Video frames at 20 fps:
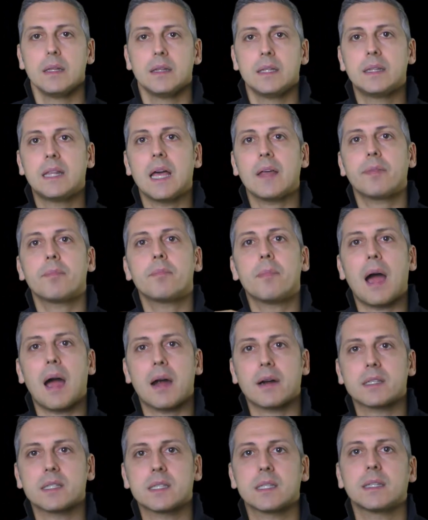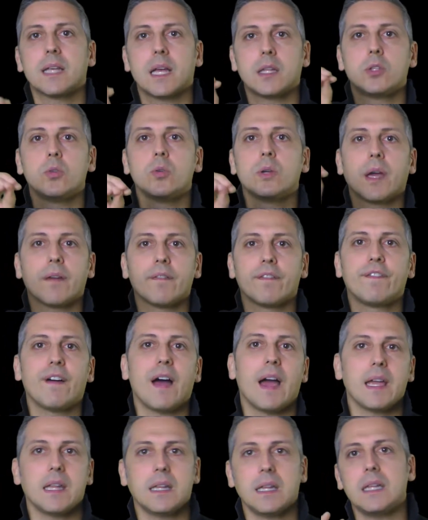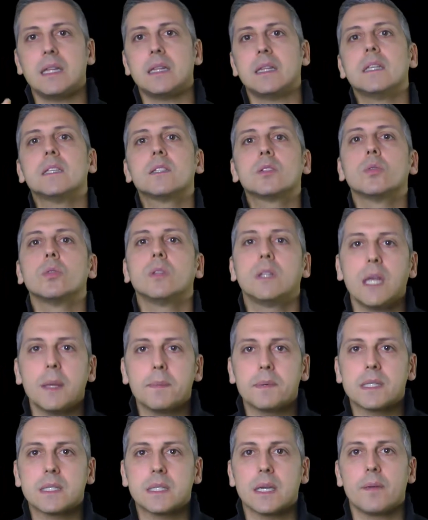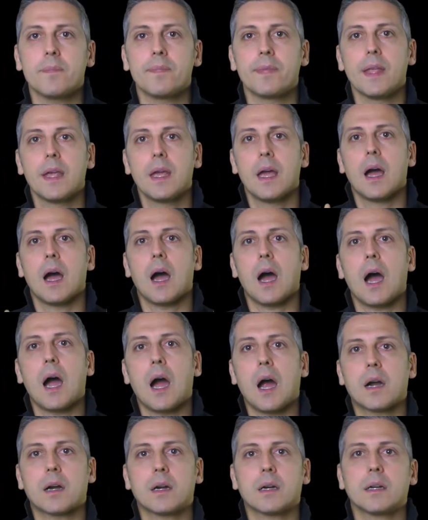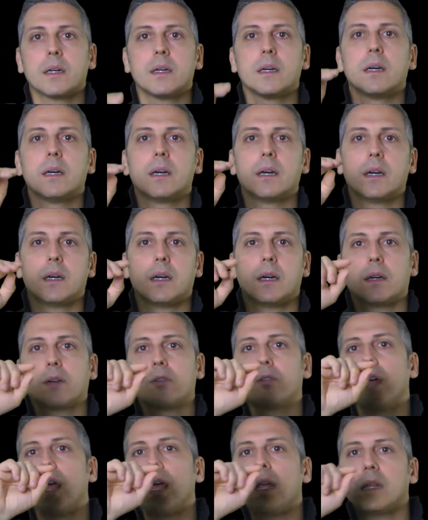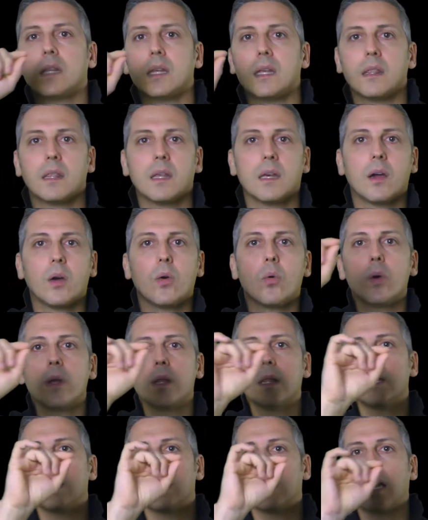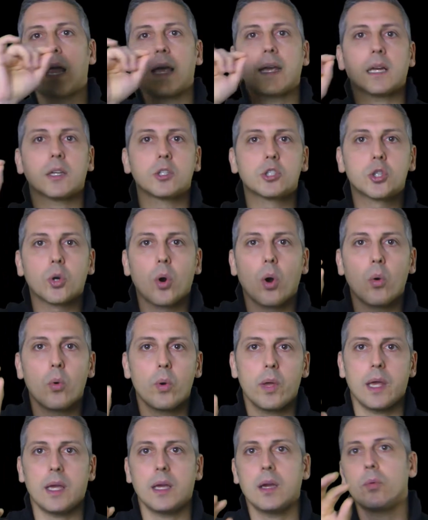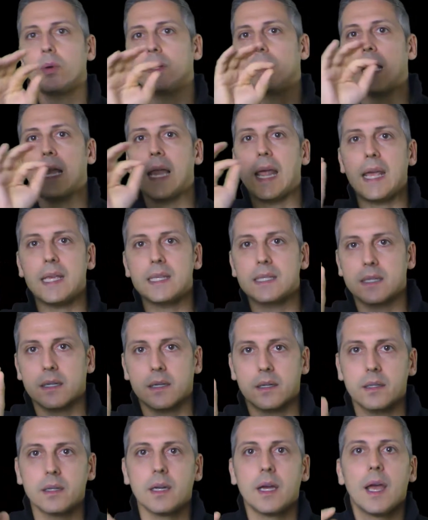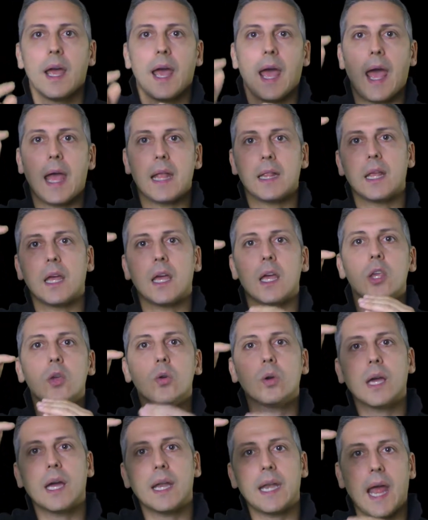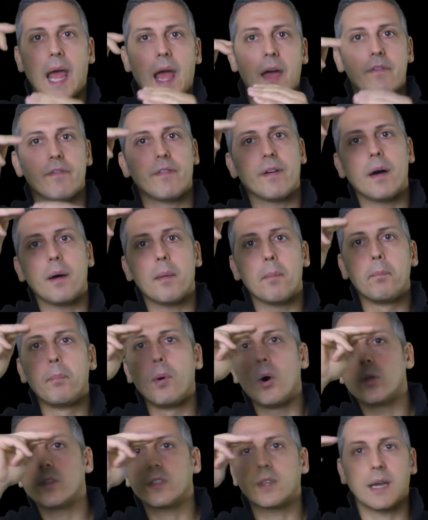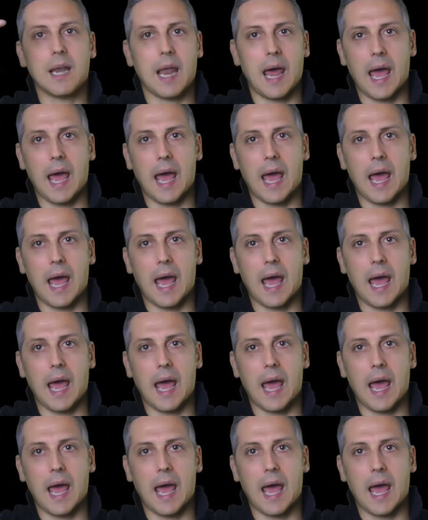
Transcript: The depth marks that you can find in these two tips are created with like a drawing with a laser, and you can have both